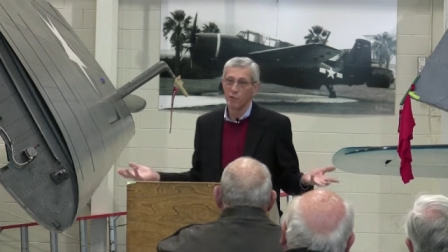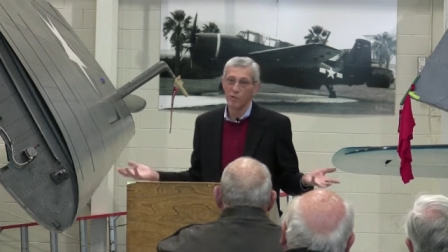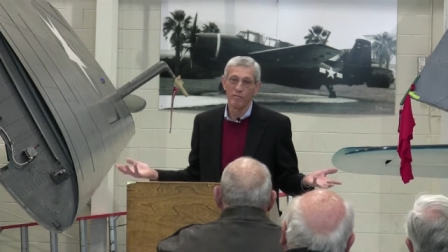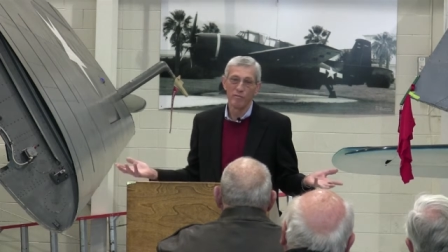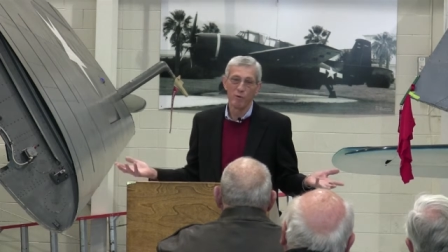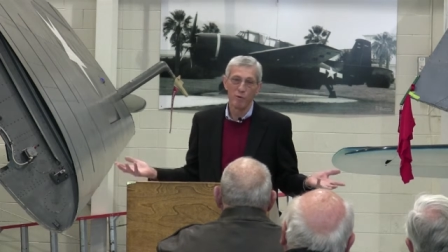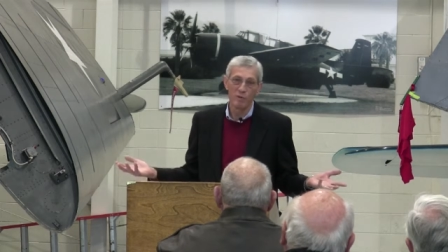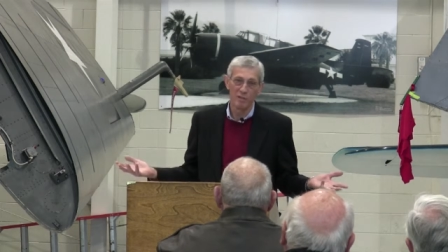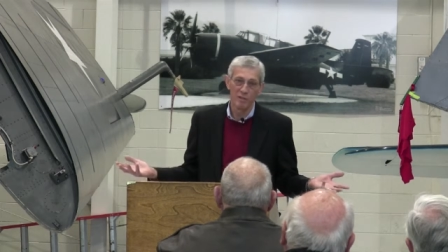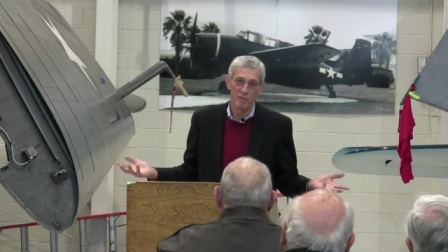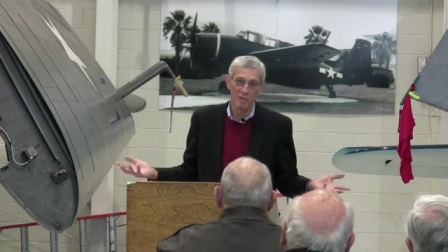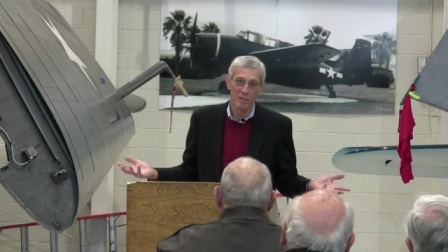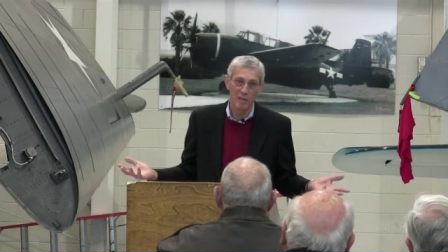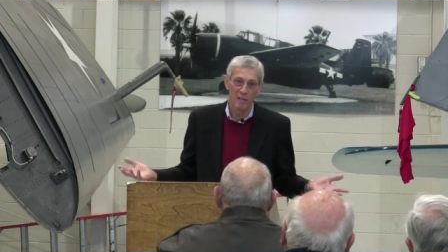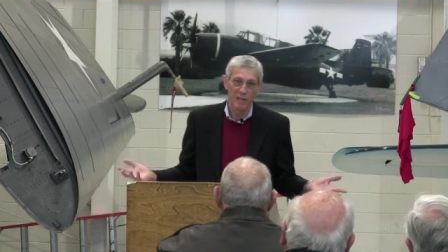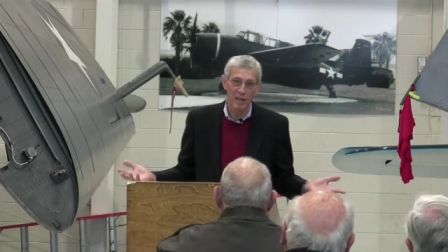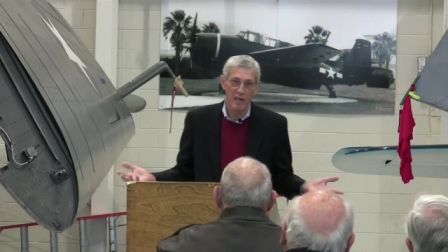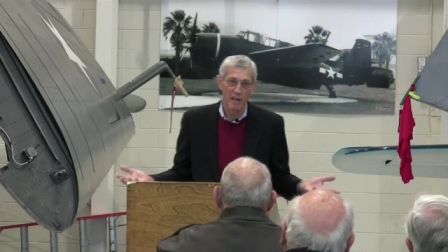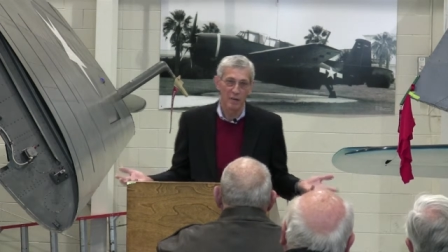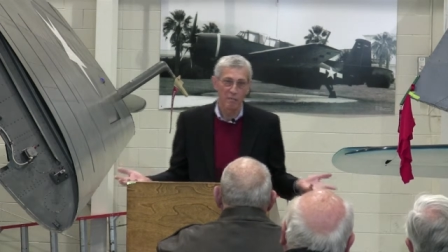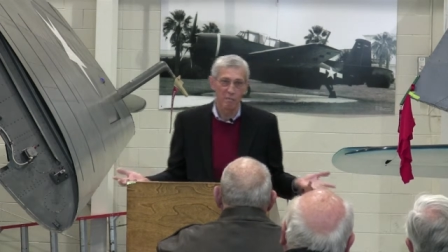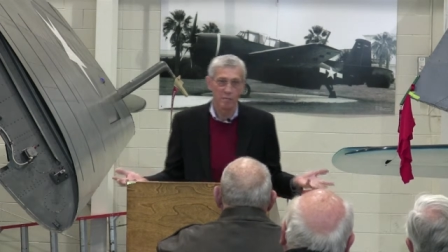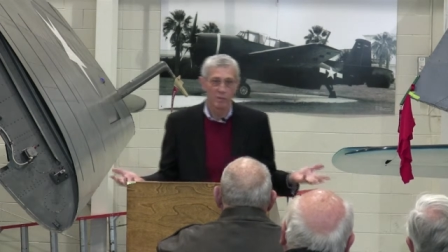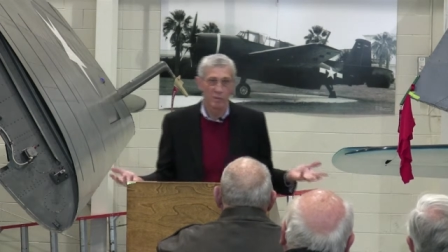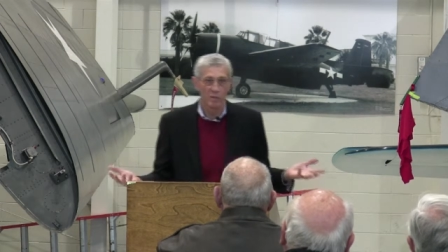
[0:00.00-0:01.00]
three-fourths of the
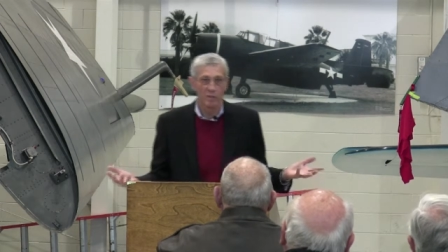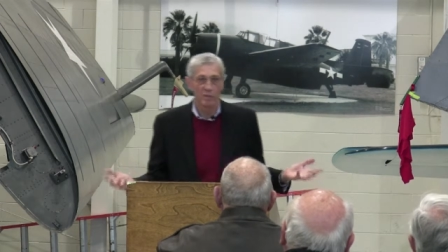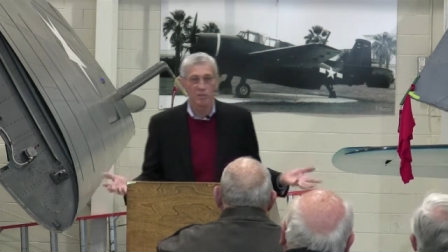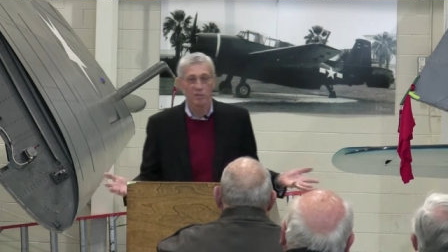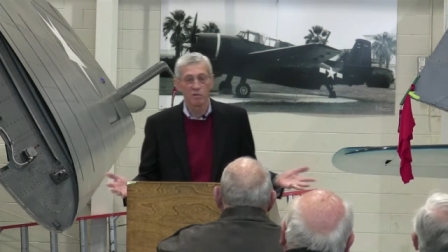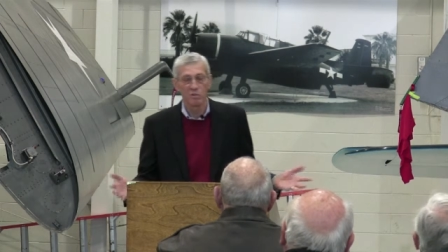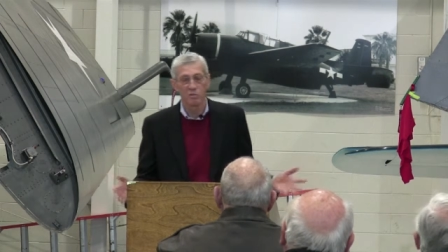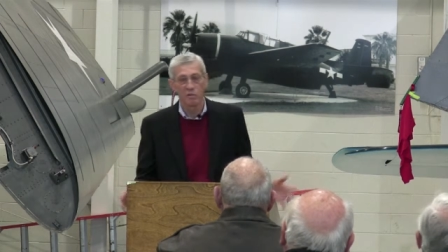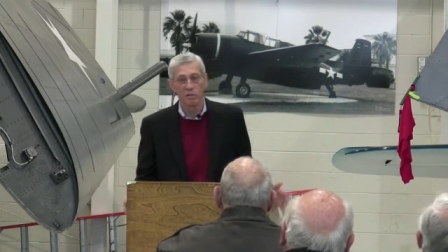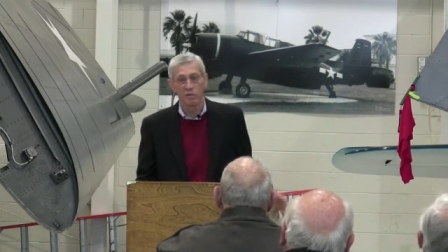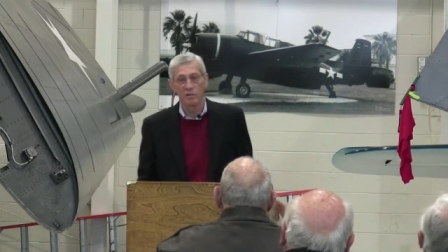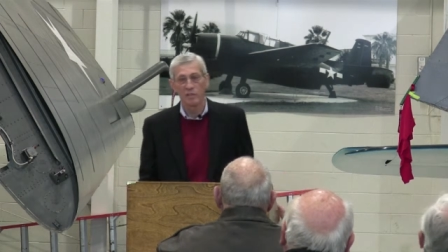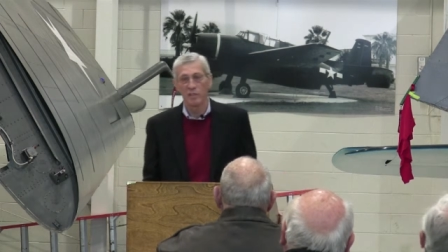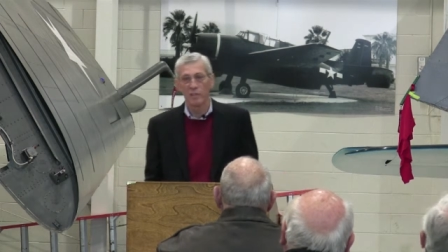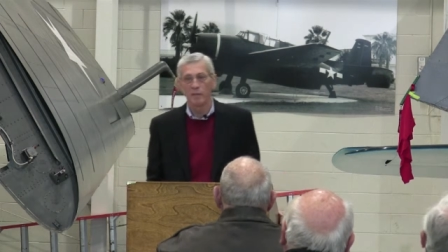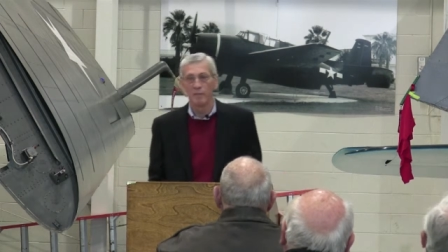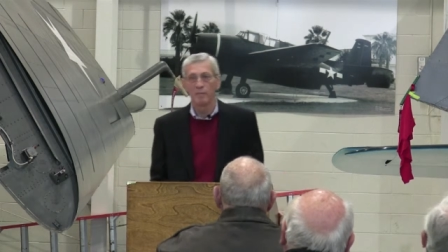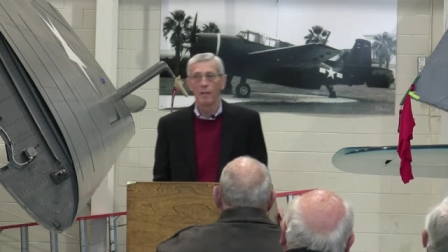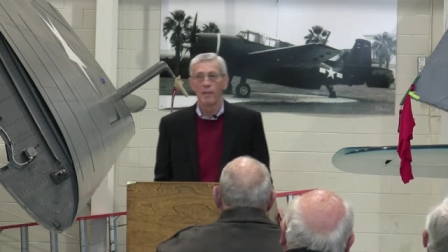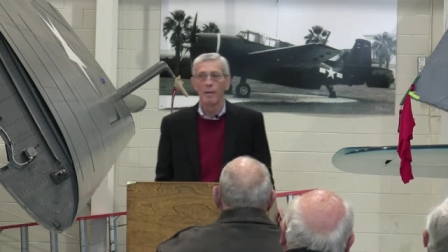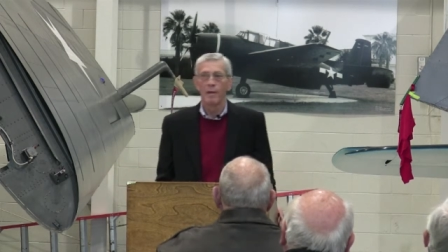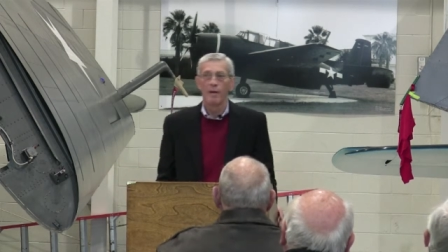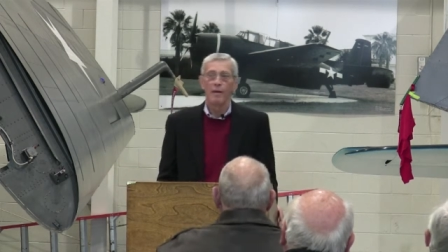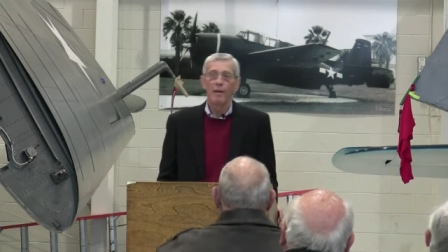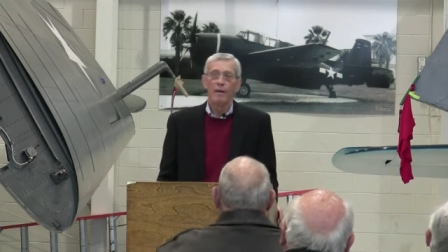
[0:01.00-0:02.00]
time. We just were a
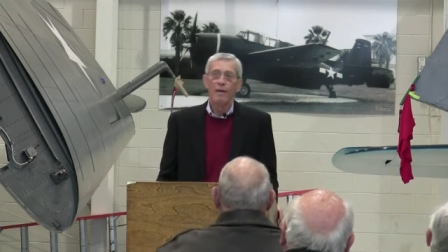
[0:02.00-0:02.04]
team.